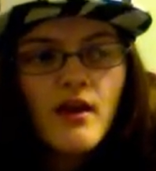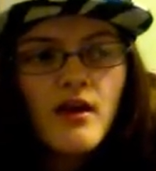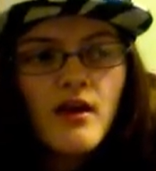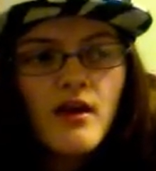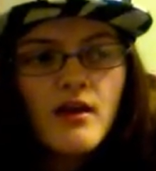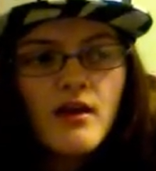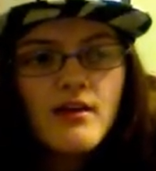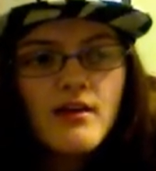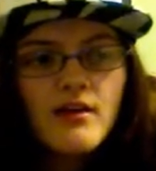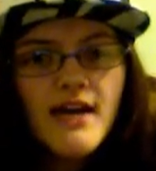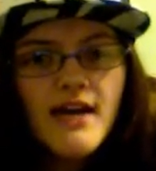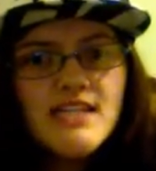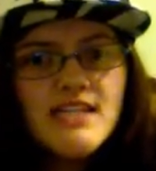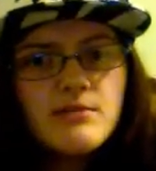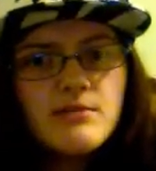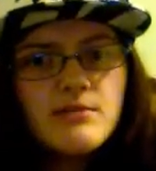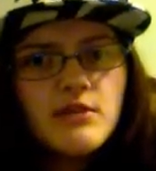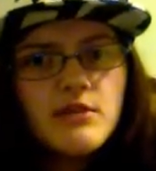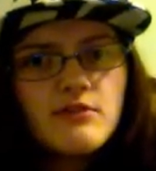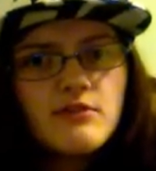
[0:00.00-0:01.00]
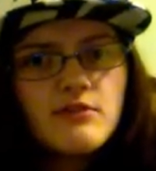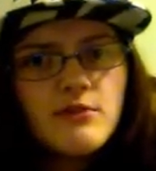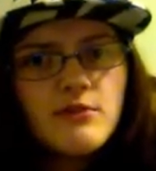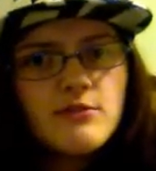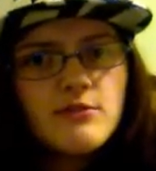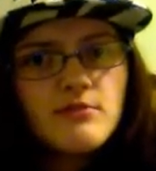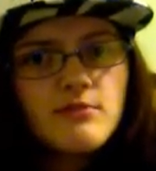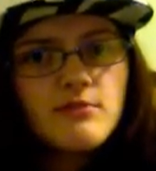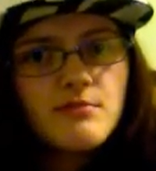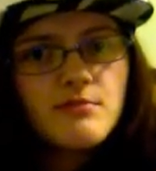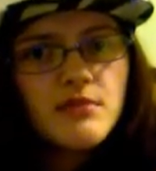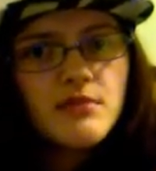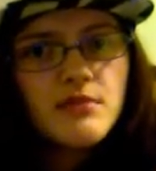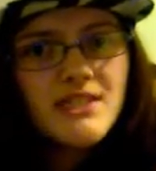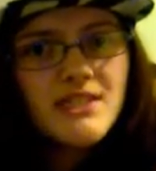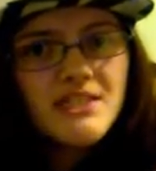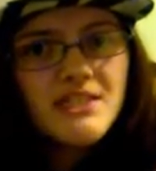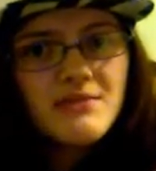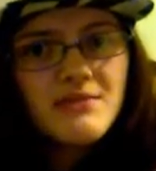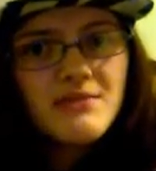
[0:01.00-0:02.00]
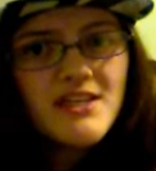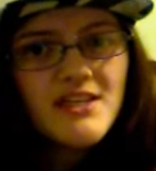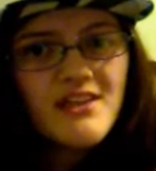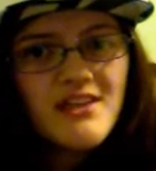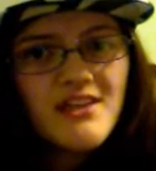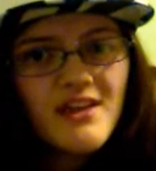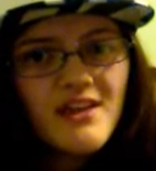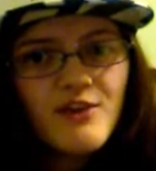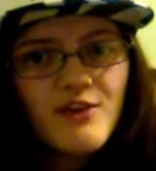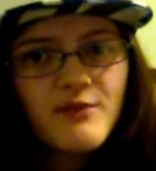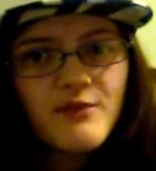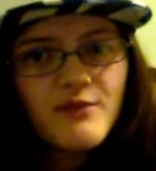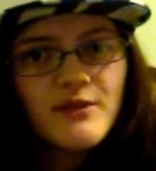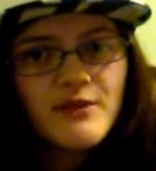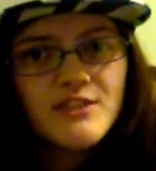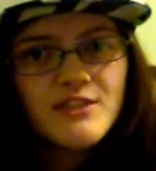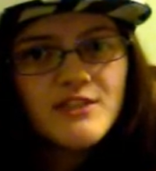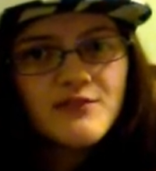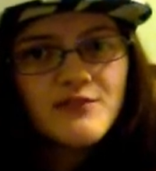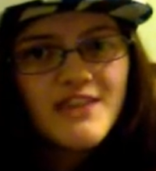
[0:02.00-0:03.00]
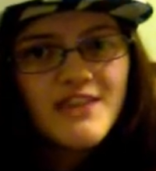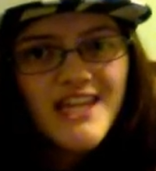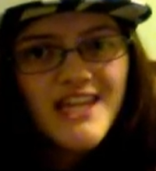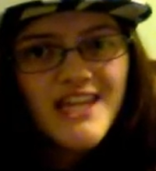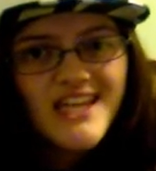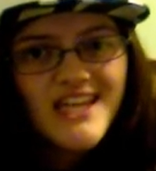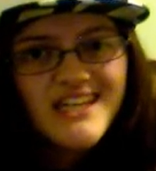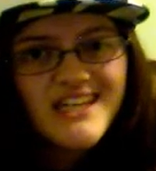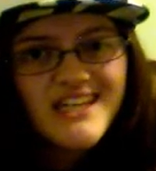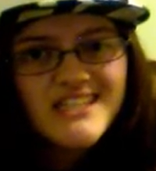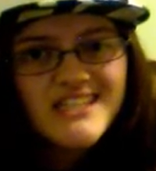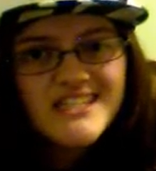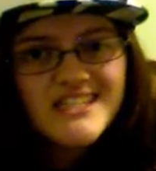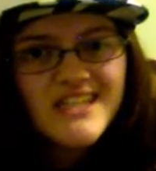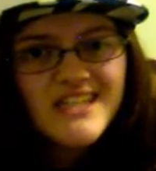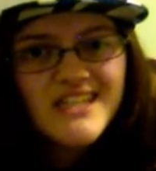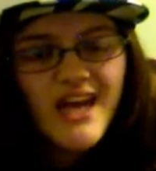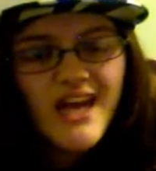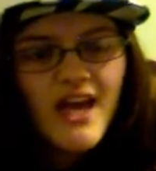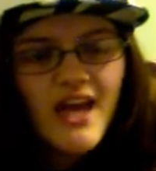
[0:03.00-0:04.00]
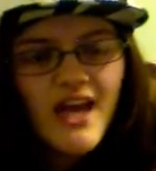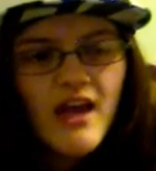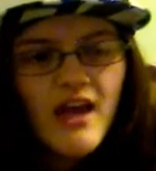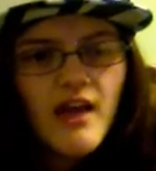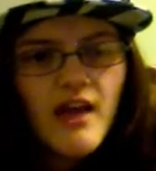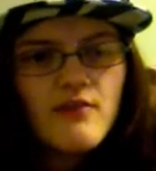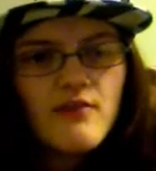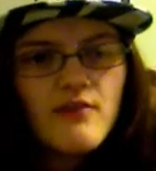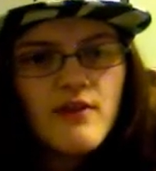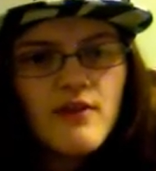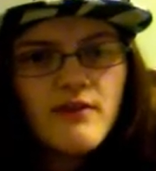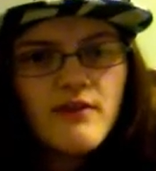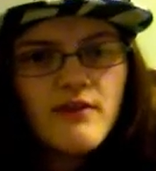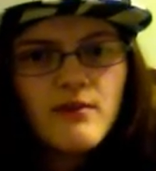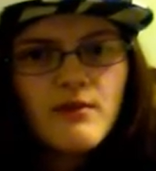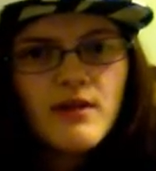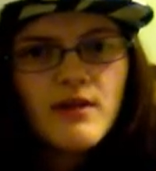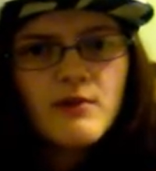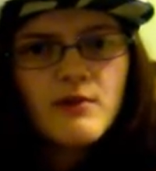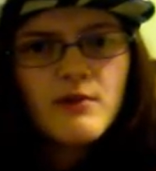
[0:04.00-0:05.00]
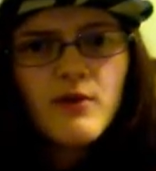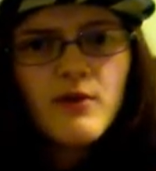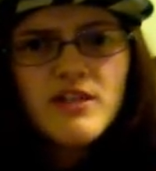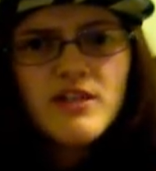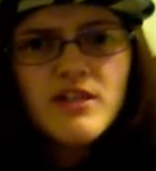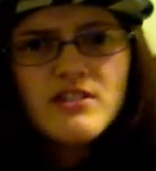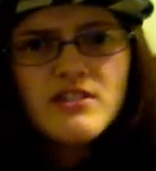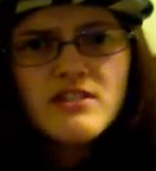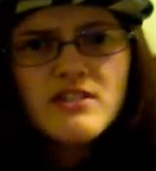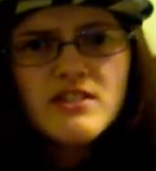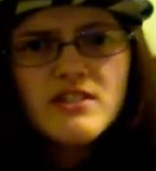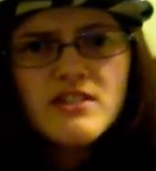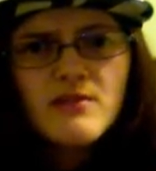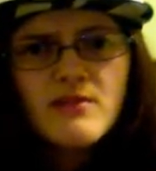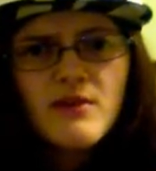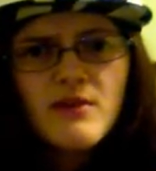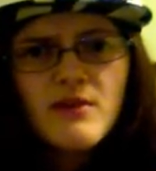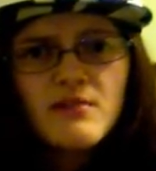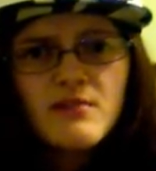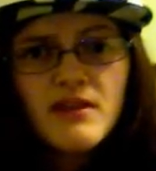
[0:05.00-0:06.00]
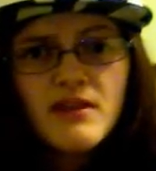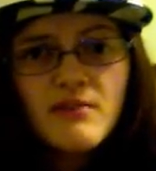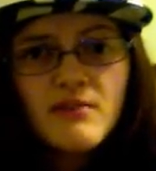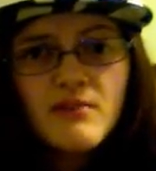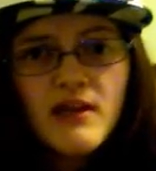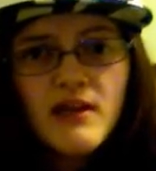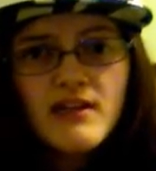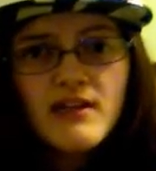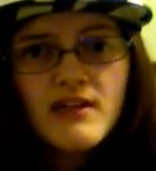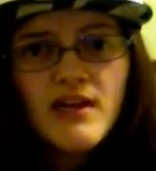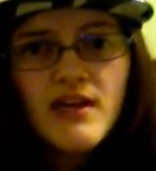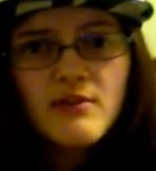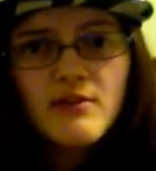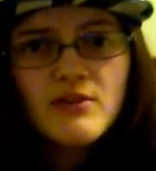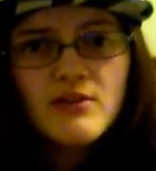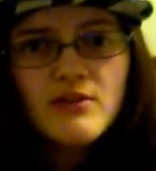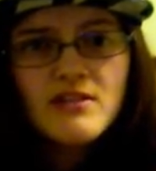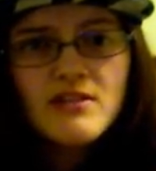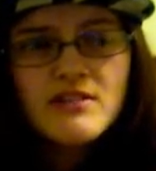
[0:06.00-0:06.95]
Not to be confused with polygamy, they are very different things. If you have any random questions about being polyamorous,